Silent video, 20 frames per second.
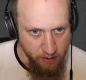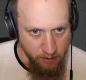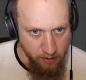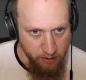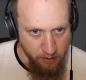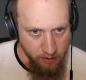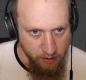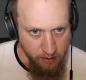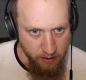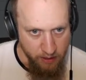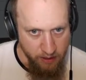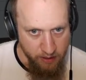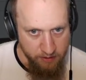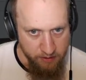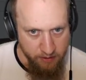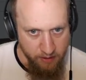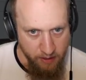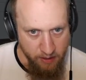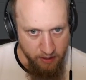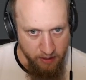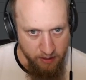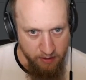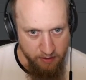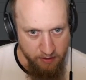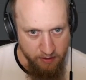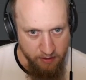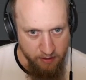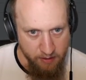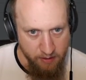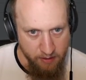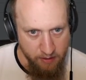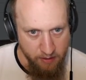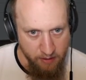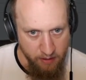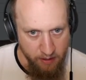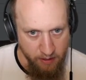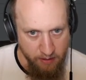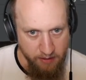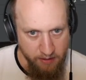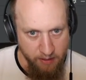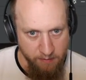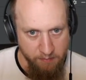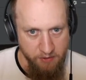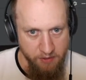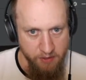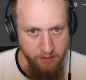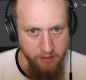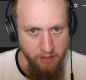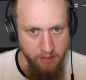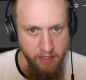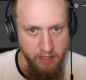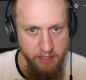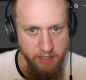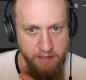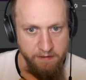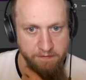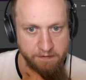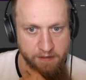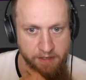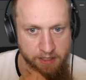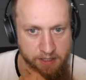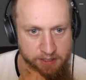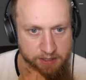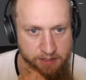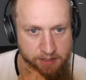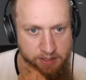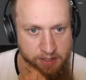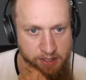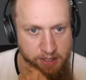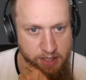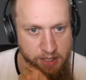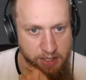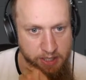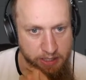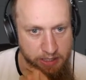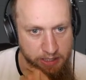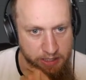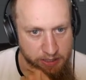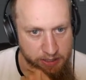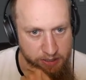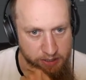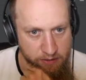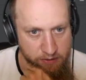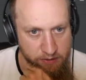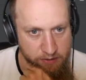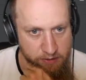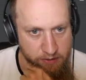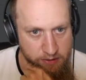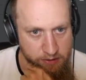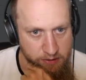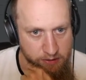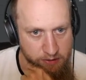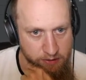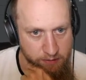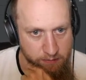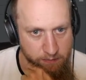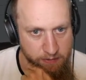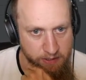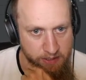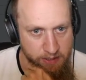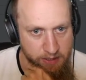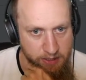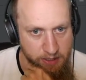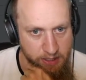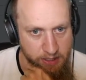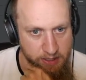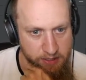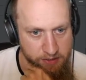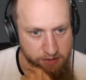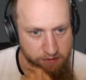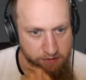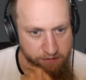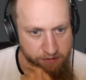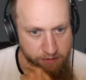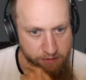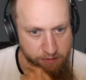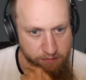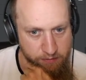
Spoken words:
Class cast exception interface cannot be cast to view.